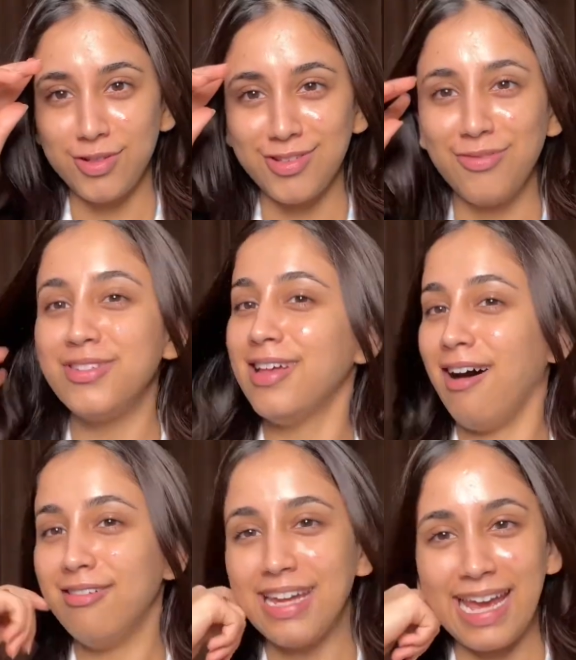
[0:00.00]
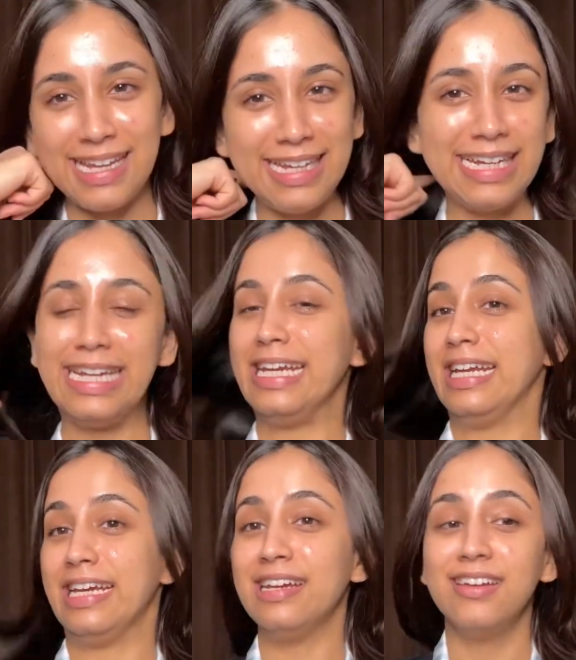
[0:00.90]
So without any
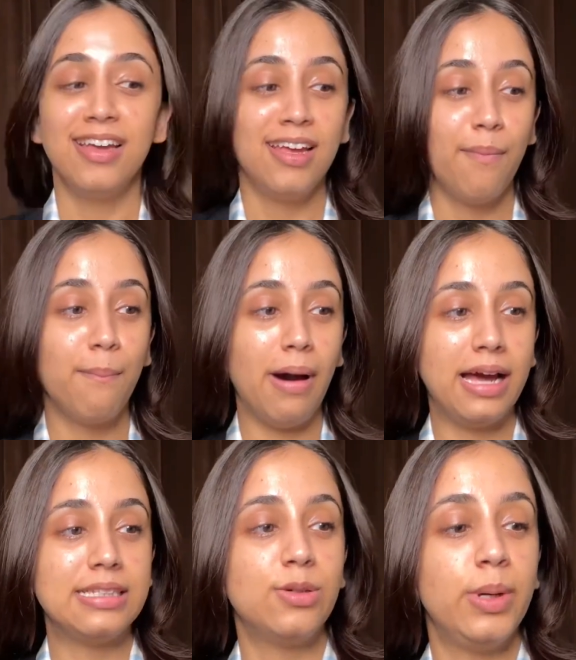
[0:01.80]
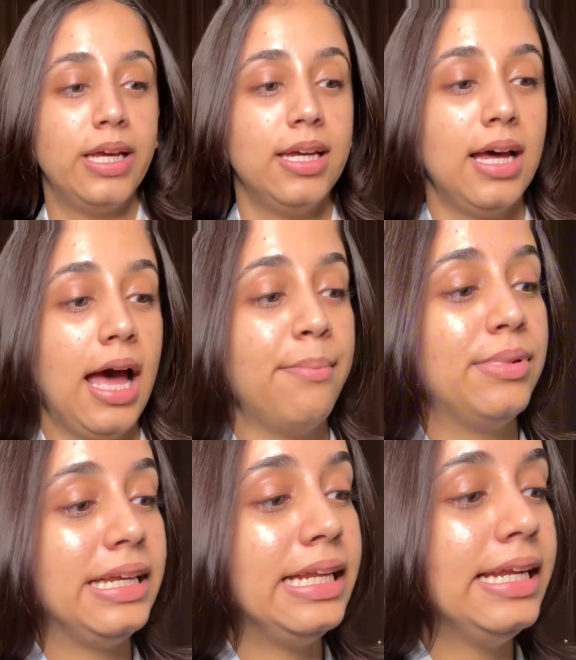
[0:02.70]
delay, by the way, I'm
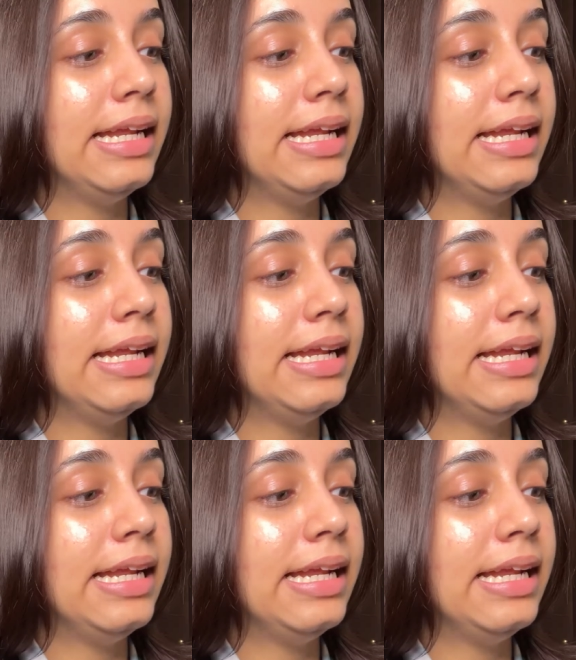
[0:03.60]
really